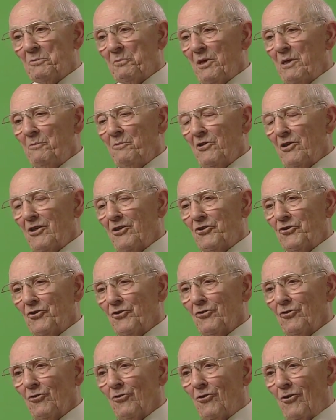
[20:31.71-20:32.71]
Maybe I
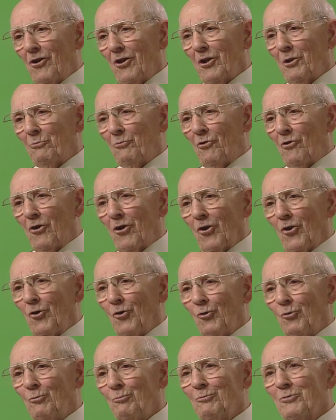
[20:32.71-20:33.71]
shouldn't call them all
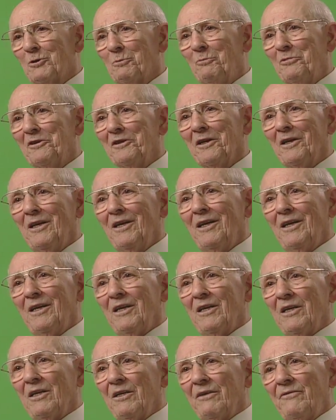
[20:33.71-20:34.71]
homes, but
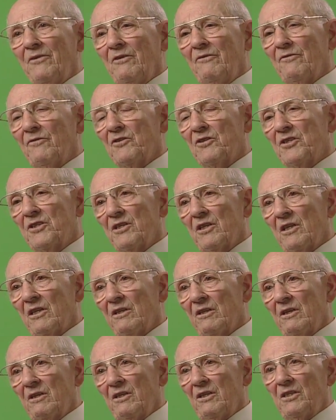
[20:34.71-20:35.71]
living
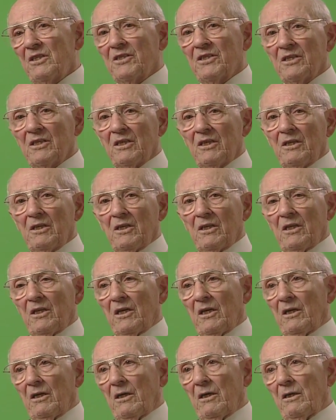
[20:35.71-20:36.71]
facilities
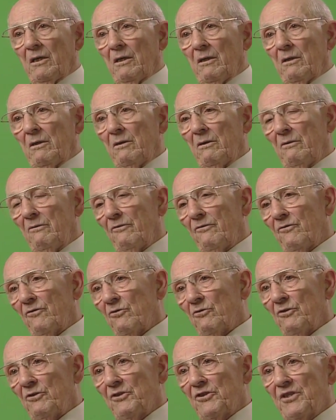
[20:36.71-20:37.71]

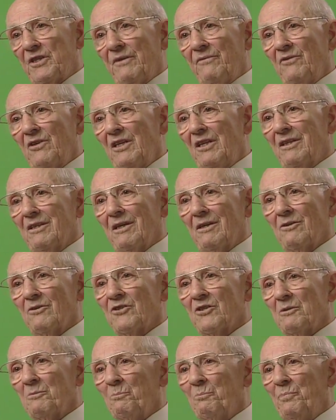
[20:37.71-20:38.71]
for
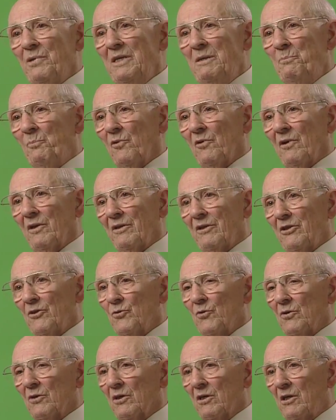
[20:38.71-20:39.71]
70,000 people, and
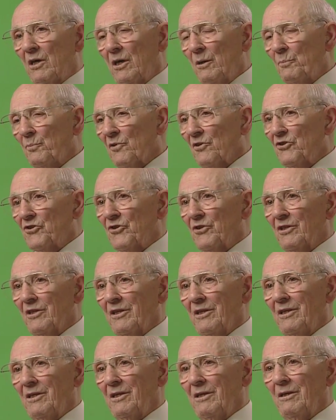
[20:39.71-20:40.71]
to accomplish it
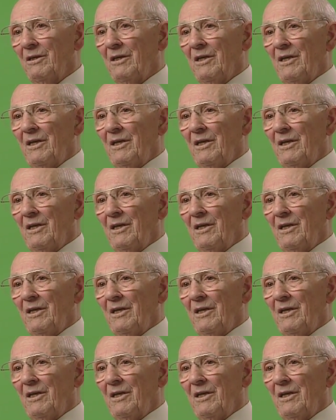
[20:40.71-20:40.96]
in